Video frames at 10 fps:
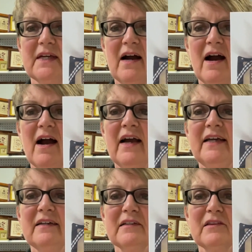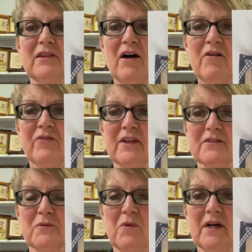I love
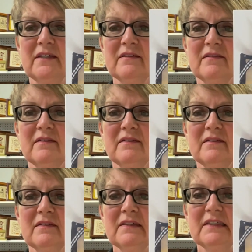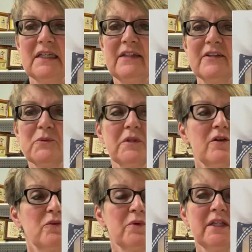this one. And this would
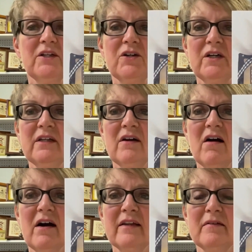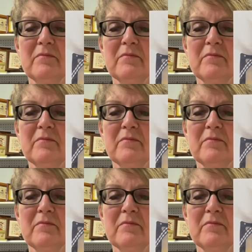look really good on